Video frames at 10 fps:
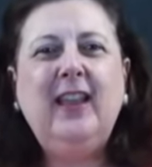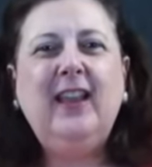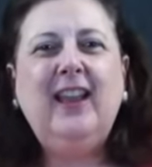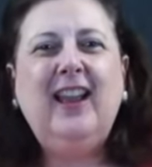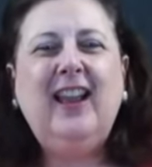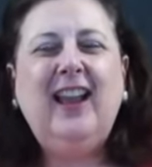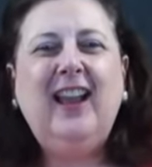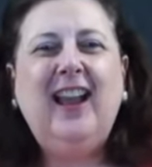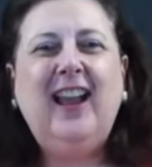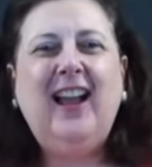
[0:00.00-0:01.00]

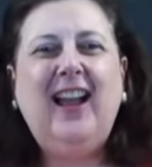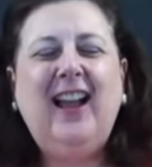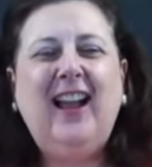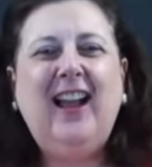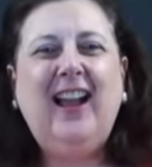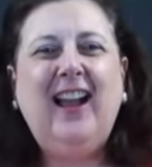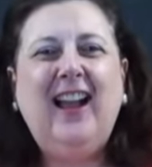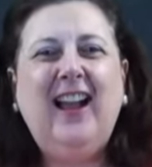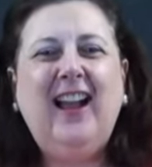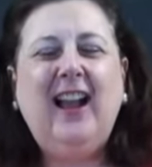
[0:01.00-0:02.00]

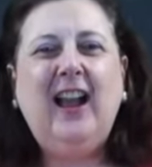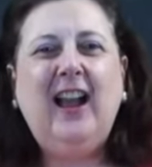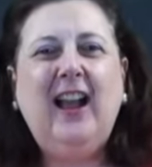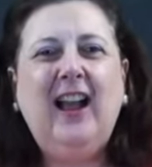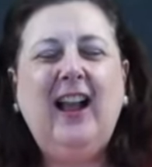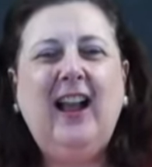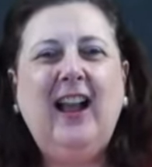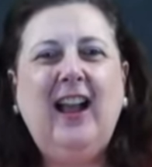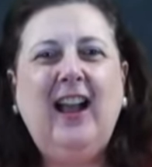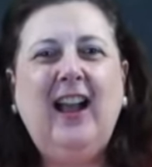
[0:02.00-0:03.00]

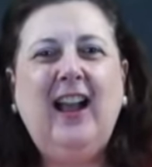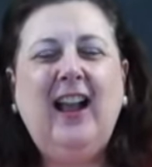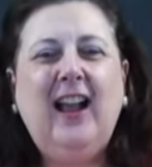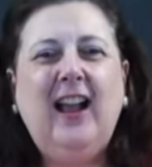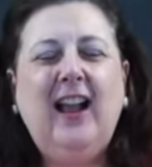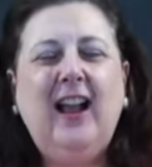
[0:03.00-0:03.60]
(not speaking)